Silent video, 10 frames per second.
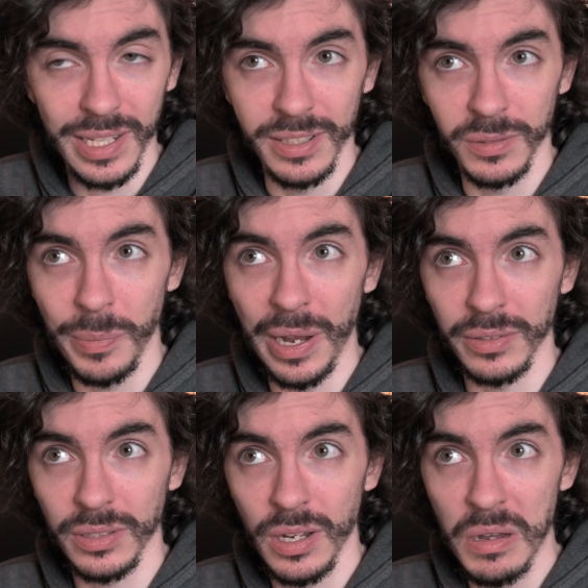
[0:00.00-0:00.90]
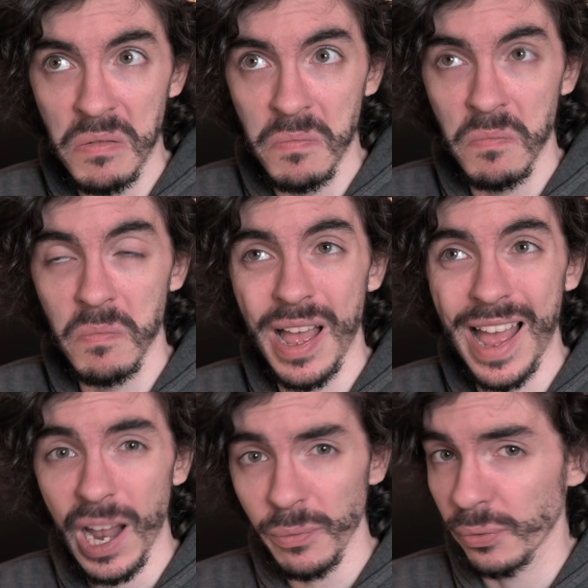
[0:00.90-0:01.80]
is about
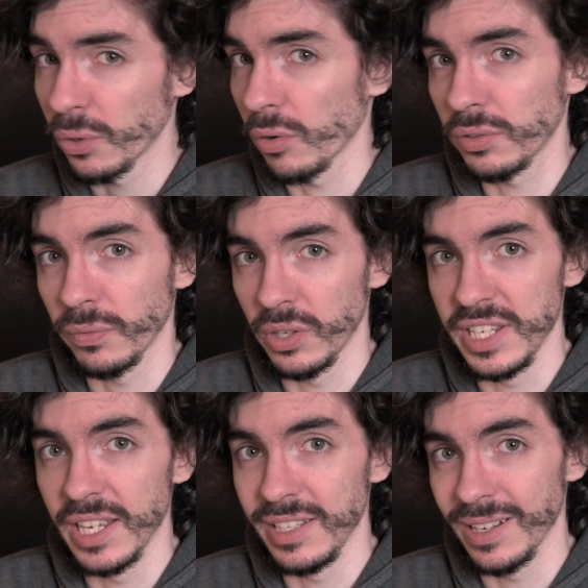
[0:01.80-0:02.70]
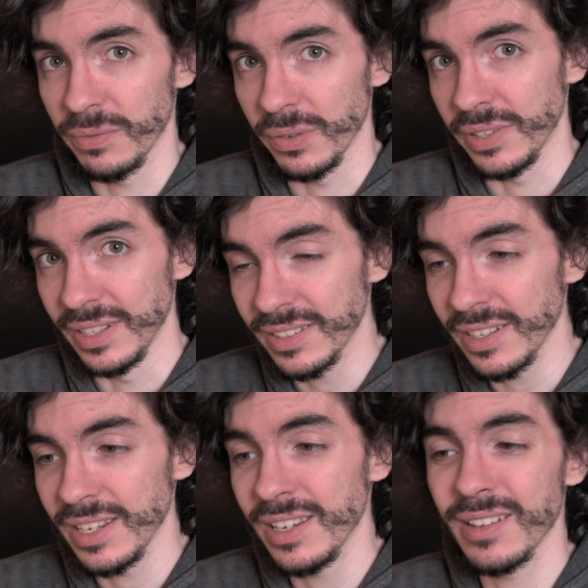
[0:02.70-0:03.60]
half the cost of an
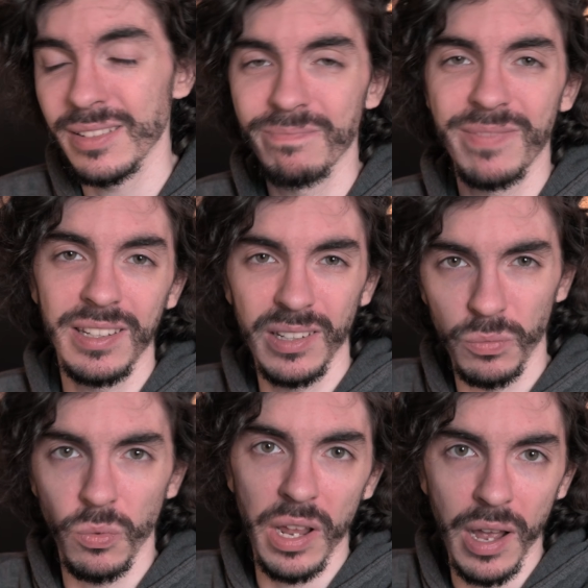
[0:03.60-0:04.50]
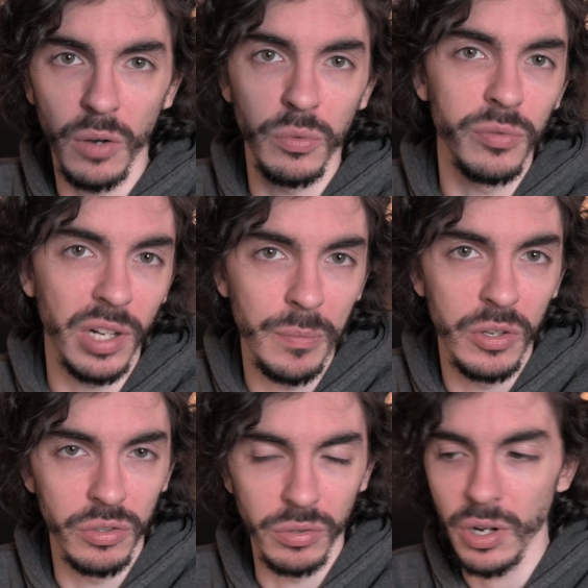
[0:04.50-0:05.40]
ENEL15C, this is where I would
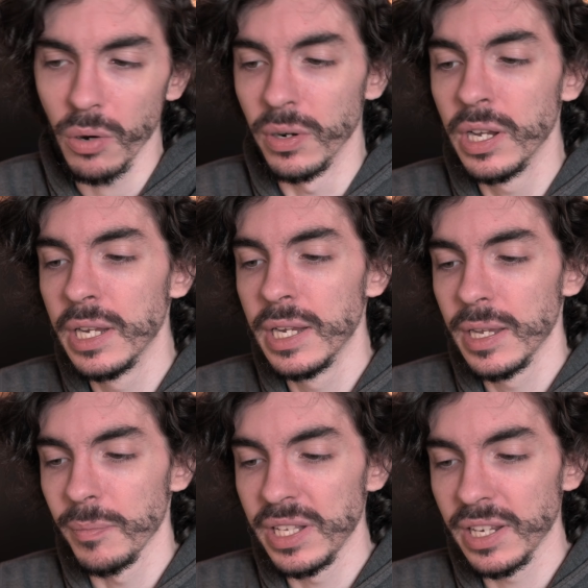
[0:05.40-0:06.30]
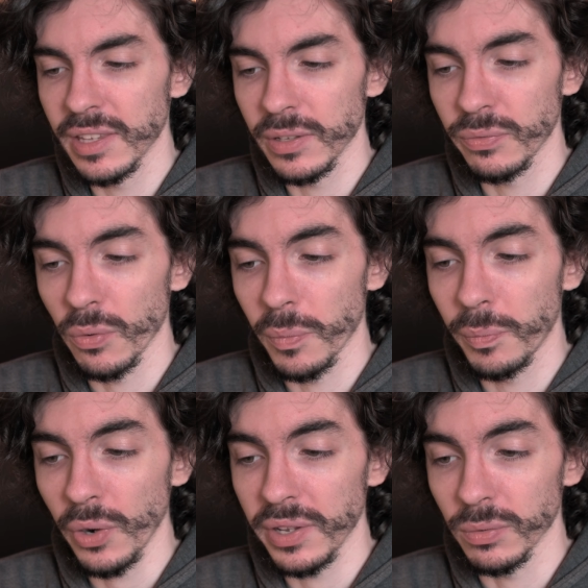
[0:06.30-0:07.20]
recommend you to go, meaning that for the
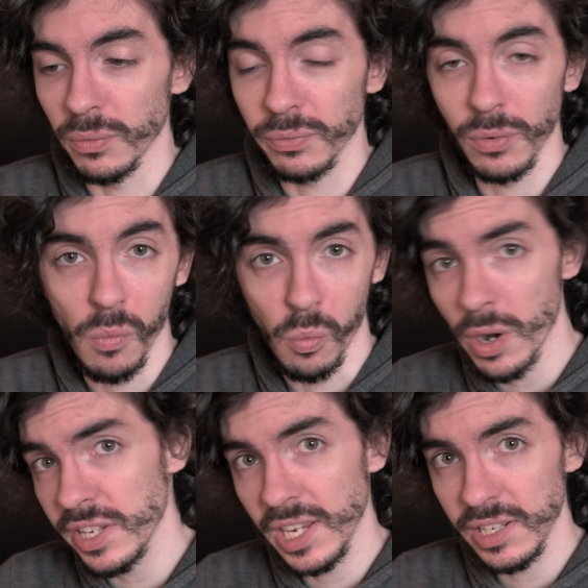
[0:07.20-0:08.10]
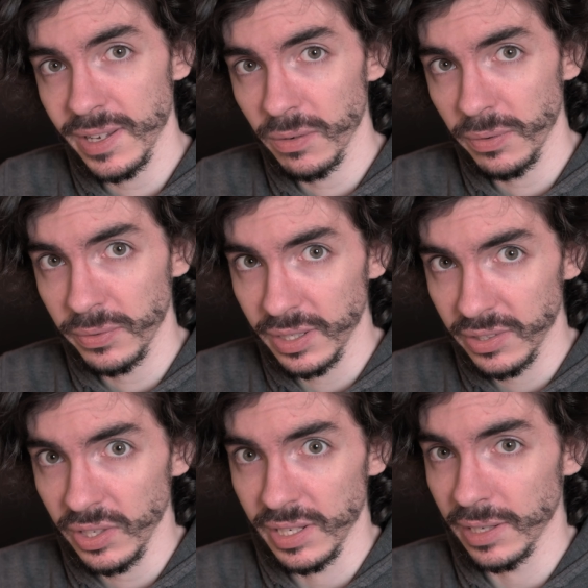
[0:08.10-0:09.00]
price of one
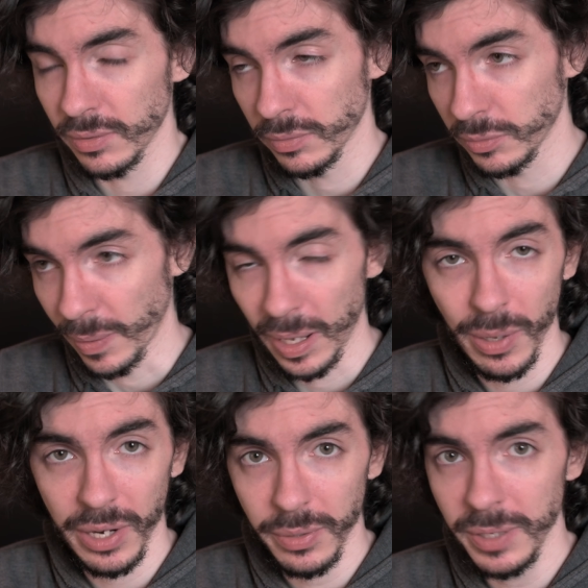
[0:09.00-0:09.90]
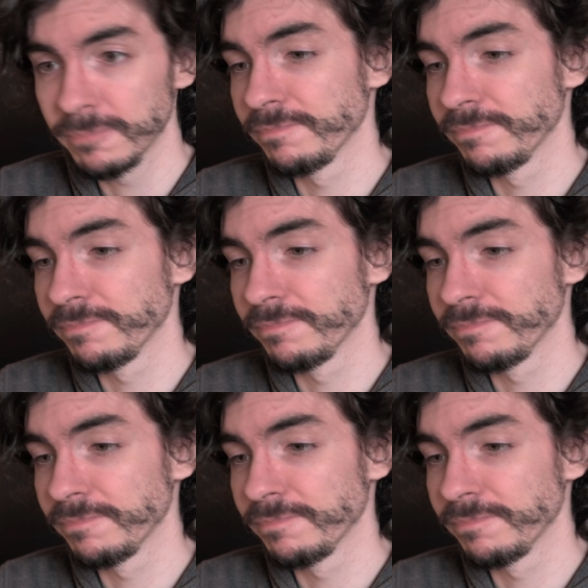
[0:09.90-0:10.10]
ENEL15C as a spare battery,